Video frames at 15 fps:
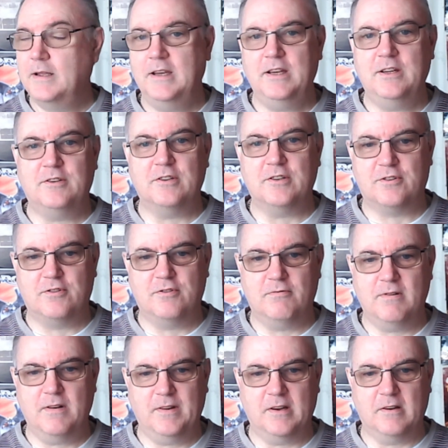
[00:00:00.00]
is just
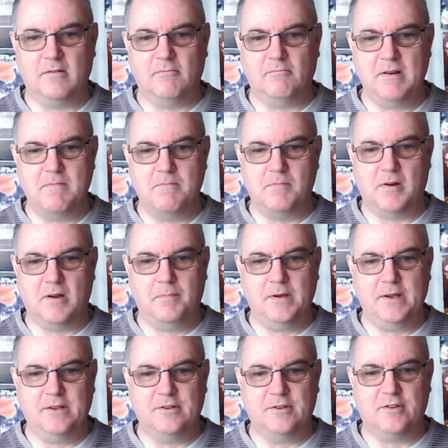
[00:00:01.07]
terrific. Written by
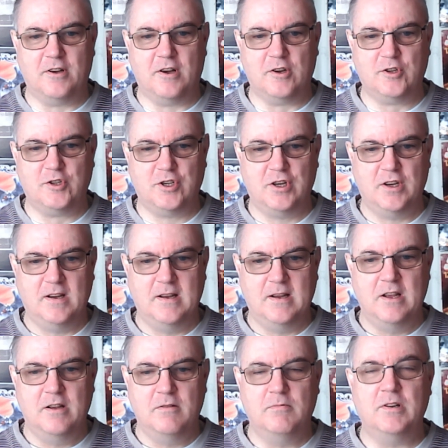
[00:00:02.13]
Peter Tosh,
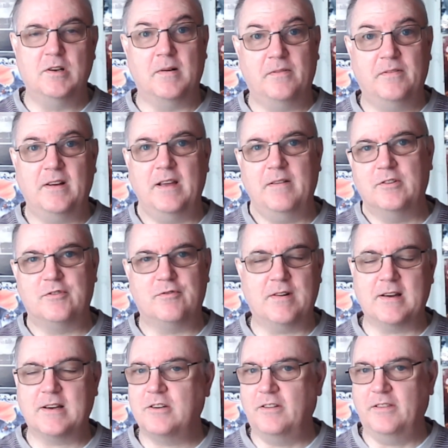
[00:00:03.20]
one of my favourite
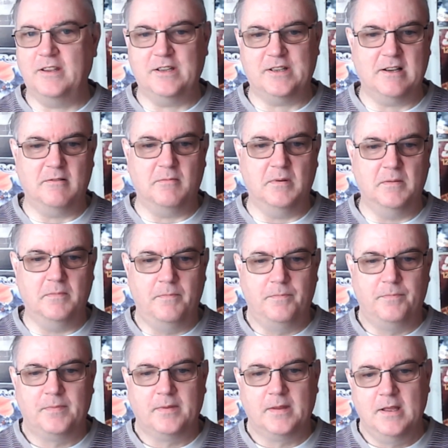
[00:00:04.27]
tracks on this album.
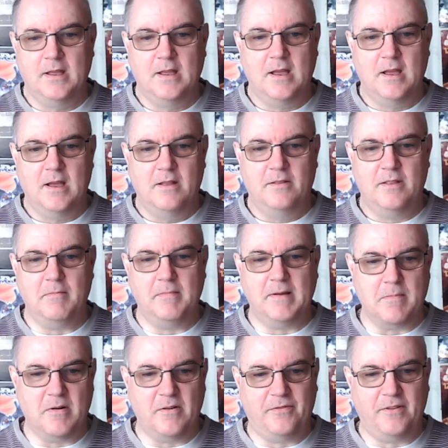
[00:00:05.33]
Let me
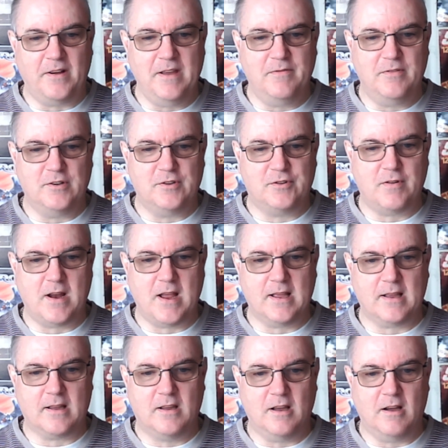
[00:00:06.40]
get my favourite
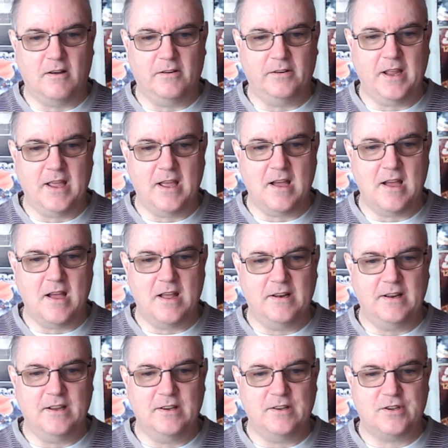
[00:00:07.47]
track on here and
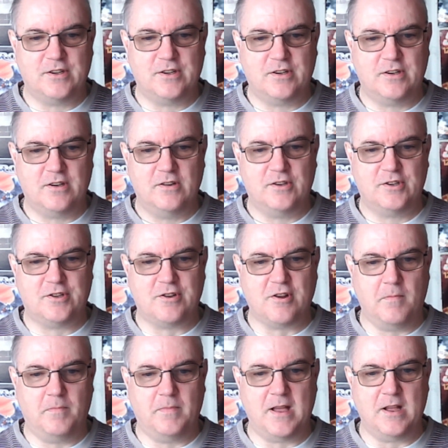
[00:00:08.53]
it's
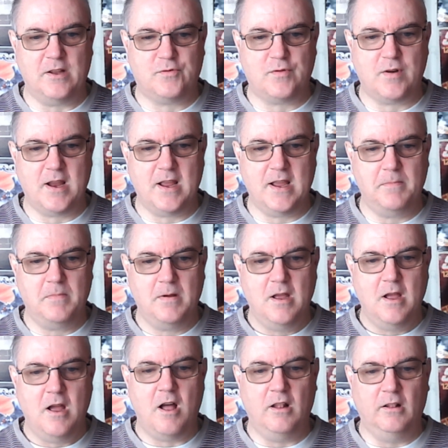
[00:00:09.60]
Stop That Train.
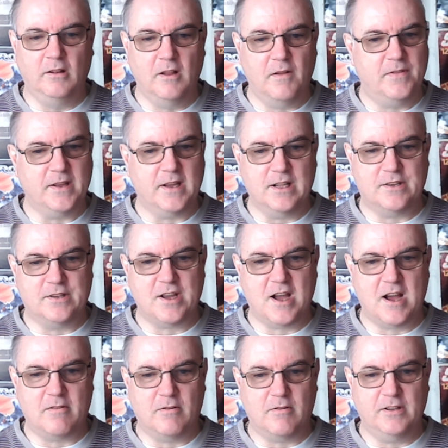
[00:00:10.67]
I love the
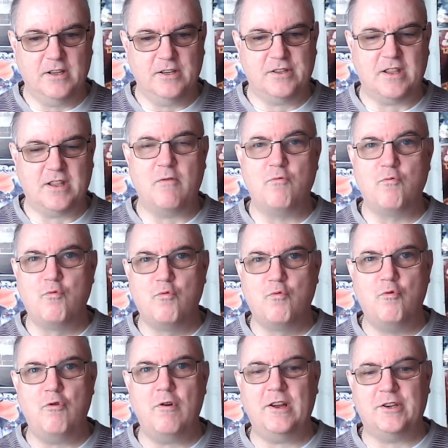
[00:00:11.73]
guitar on this, that
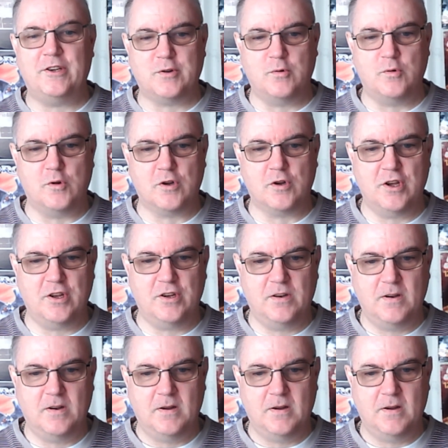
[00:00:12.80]
rich organ.